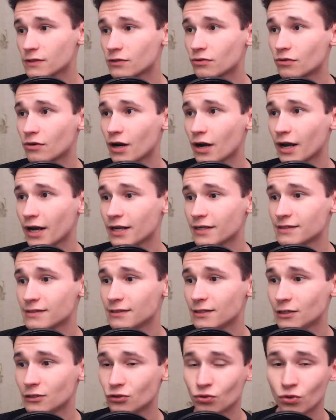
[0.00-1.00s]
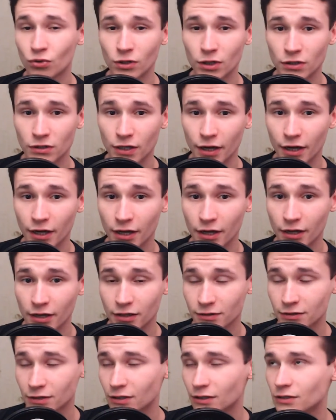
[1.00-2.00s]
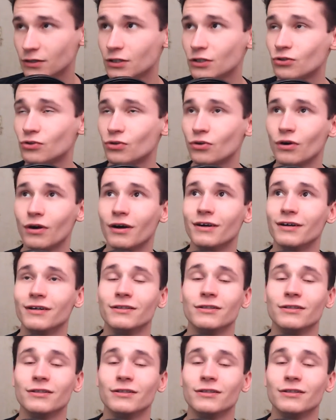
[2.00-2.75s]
christ need to eat hell, need to uh,